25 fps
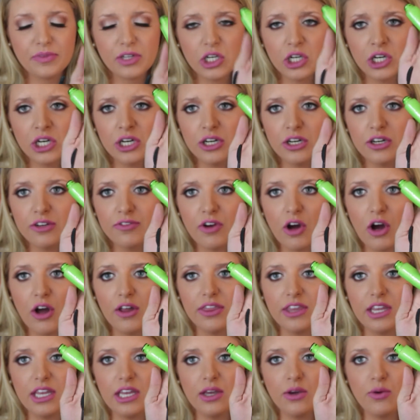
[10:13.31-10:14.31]
curve
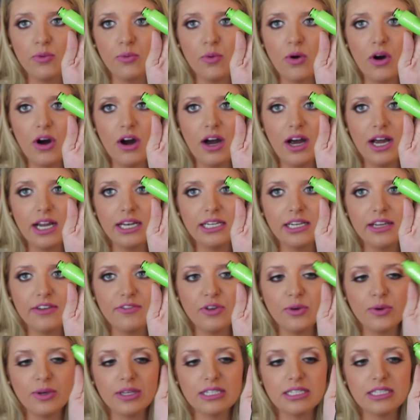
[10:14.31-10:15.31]
on the wand,
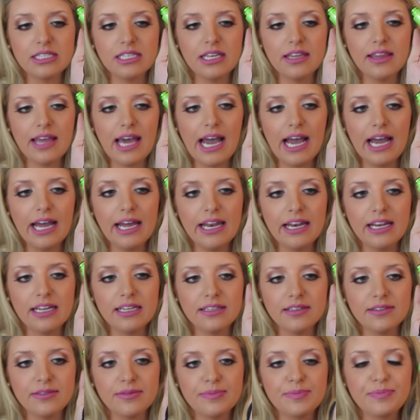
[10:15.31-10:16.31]
if you can see that,
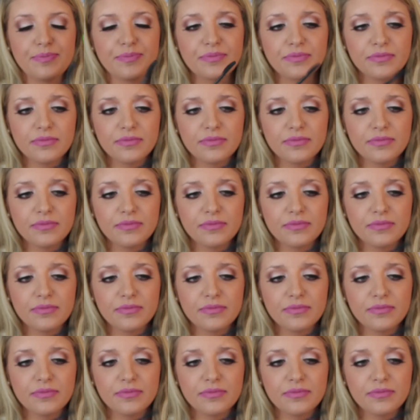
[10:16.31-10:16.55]
and